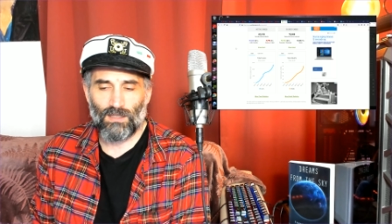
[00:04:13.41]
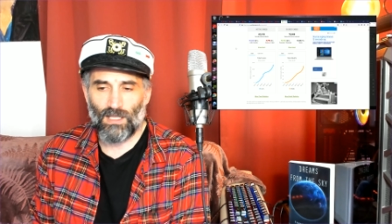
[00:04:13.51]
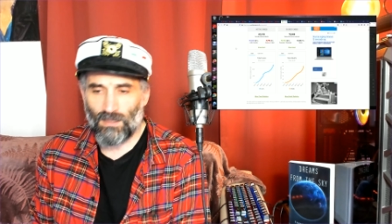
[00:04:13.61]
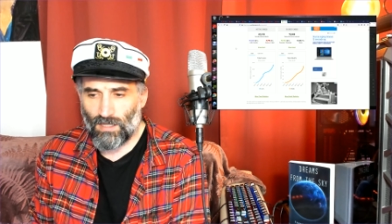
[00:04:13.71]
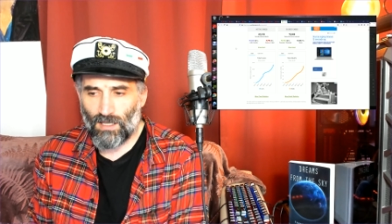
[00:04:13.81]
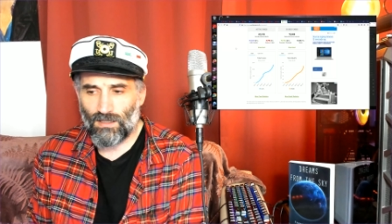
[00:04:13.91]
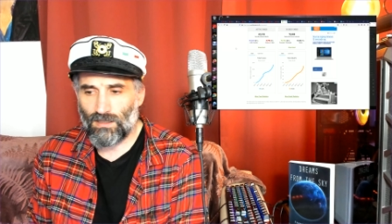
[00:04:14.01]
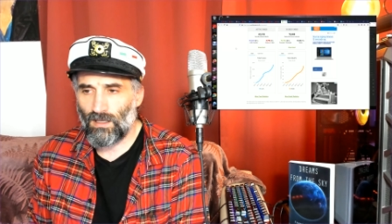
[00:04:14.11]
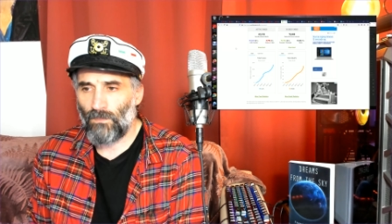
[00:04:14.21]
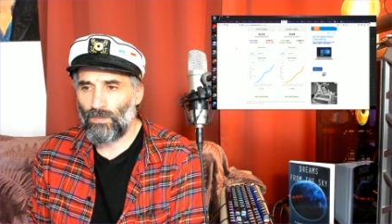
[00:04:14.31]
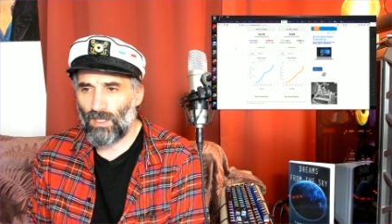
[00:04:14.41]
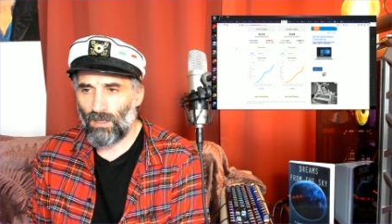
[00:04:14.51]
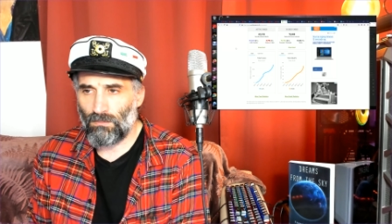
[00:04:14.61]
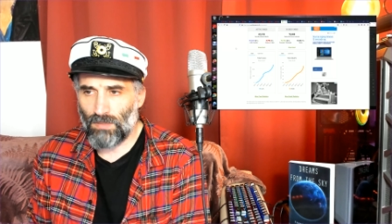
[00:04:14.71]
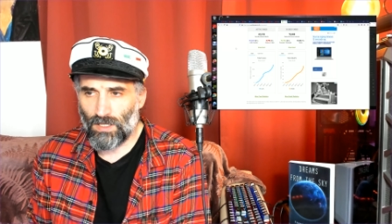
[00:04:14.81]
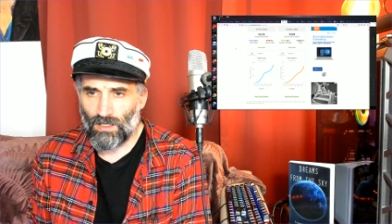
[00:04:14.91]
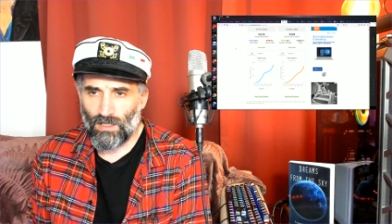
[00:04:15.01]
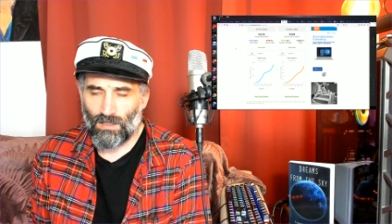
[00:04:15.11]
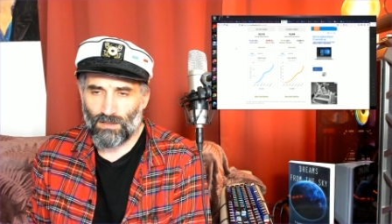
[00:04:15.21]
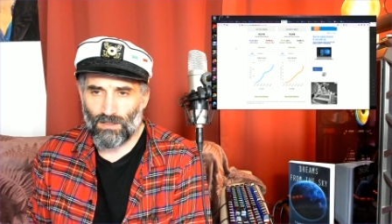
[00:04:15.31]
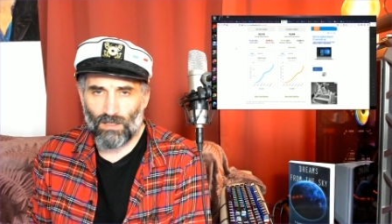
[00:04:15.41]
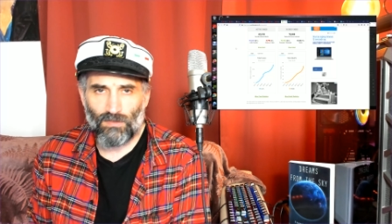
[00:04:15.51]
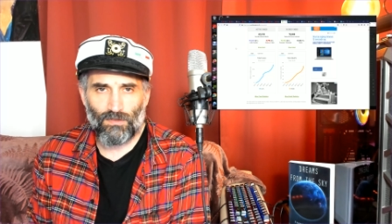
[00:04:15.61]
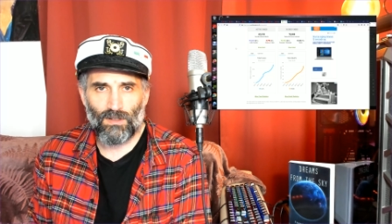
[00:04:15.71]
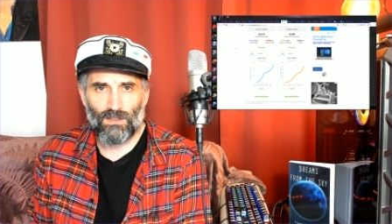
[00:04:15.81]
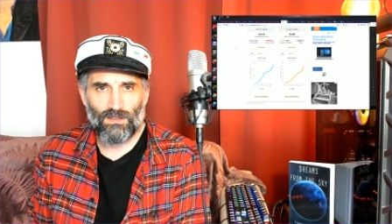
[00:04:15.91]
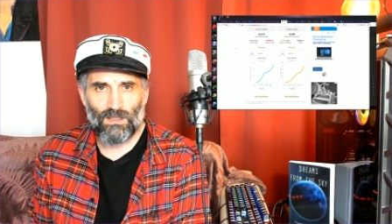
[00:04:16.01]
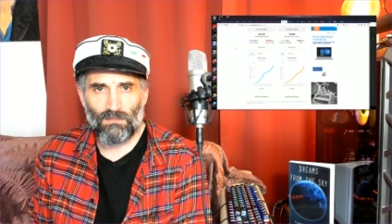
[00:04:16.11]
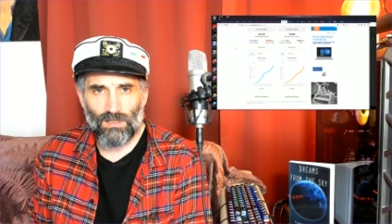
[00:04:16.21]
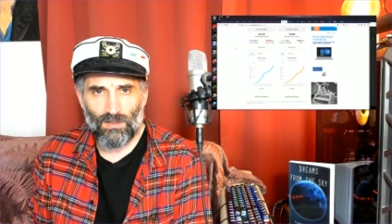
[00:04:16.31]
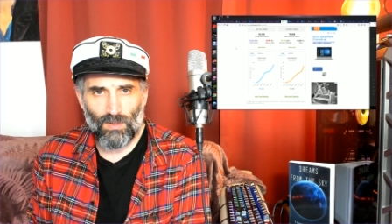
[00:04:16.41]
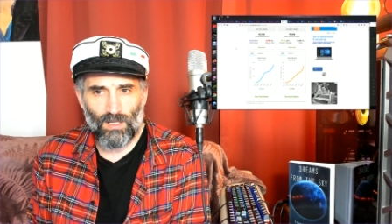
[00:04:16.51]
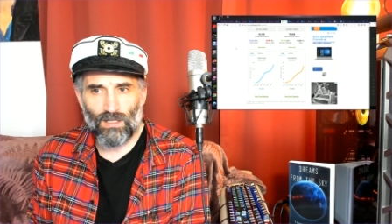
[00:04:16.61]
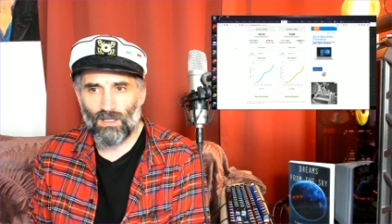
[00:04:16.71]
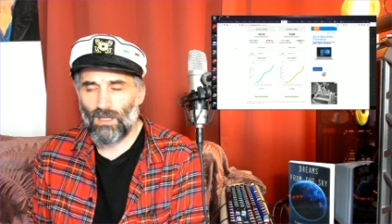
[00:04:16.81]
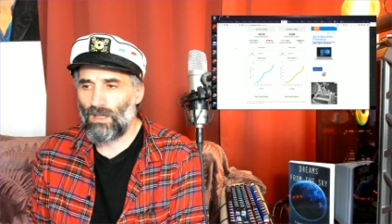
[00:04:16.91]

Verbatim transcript: That this can be the difference in between